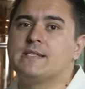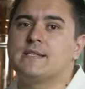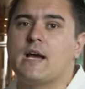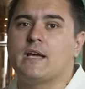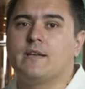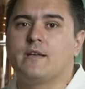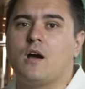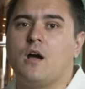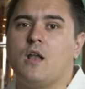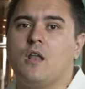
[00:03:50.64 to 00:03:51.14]

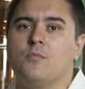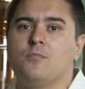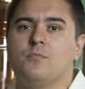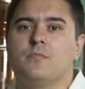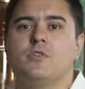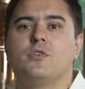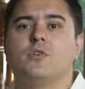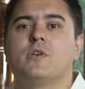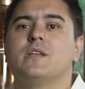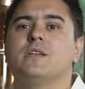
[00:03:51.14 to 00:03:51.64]
side column,
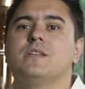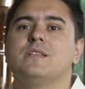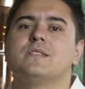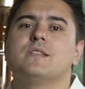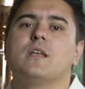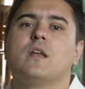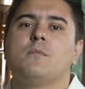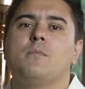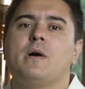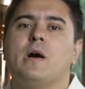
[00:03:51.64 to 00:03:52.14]
you can
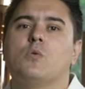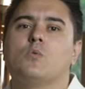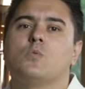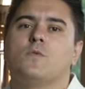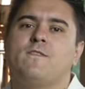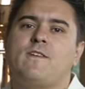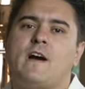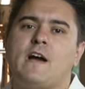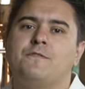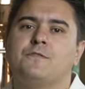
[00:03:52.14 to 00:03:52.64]
distill about
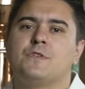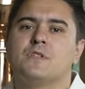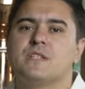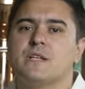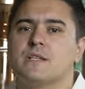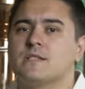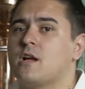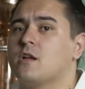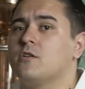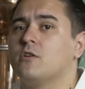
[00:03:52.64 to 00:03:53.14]
500 to
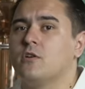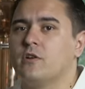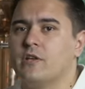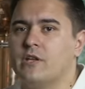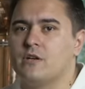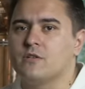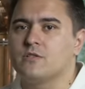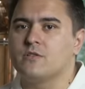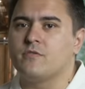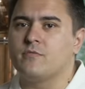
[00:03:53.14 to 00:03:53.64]
600
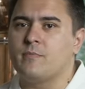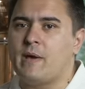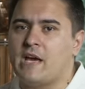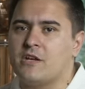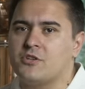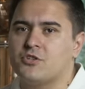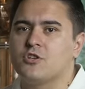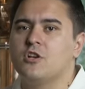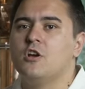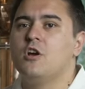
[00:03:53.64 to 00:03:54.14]
liters of
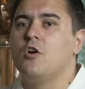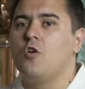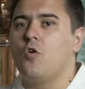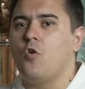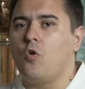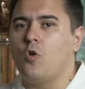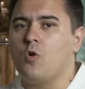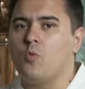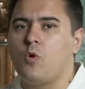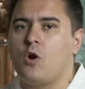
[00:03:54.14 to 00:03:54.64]
mash
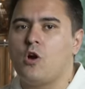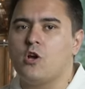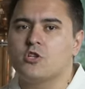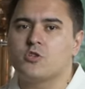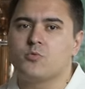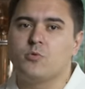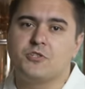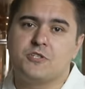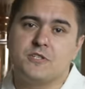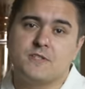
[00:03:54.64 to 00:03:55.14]
or
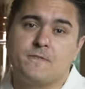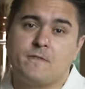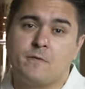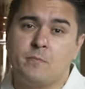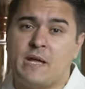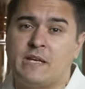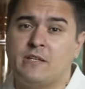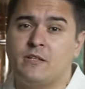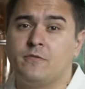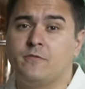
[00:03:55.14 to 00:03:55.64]
wash, which is
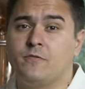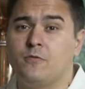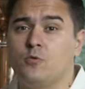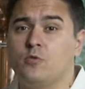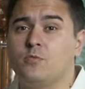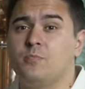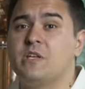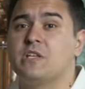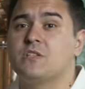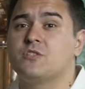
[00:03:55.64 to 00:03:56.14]
fermented
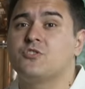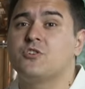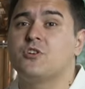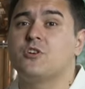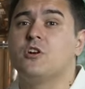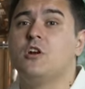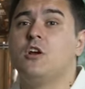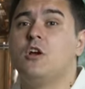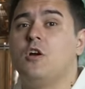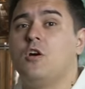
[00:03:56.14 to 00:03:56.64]
fruit
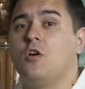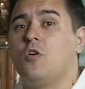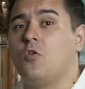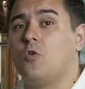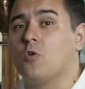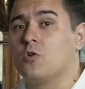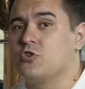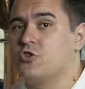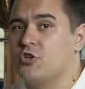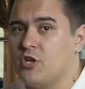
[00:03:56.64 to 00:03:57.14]
mixture
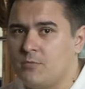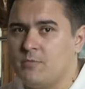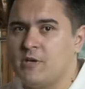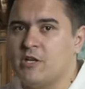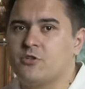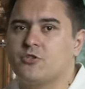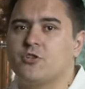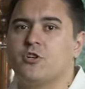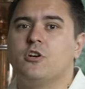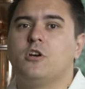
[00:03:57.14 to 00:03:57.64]
or gin
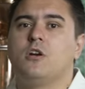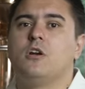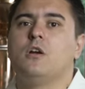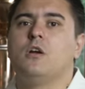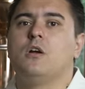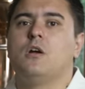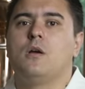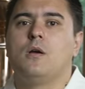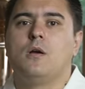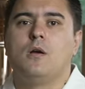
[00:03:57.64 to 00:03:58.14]
mixture,
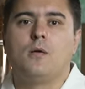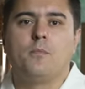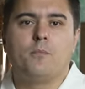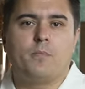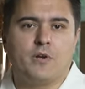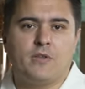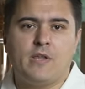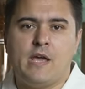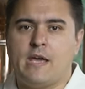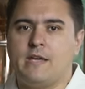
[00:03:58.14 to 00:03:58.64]

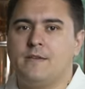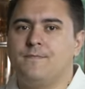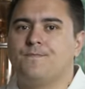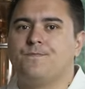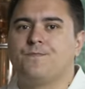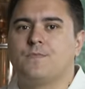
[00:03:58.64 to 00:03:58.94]
per day.